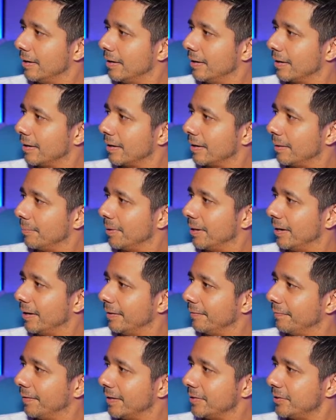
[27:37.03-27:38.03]
come on.
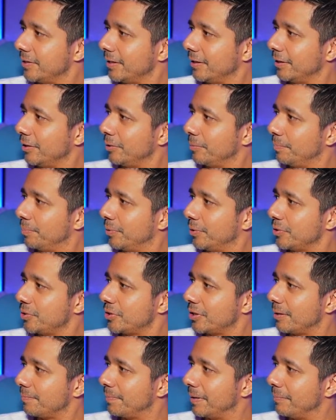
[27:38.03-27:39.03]
If I see a little push
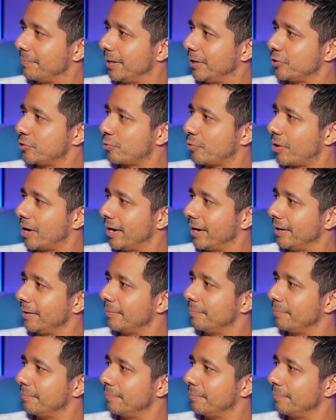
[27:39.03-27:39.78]
up, I may try it,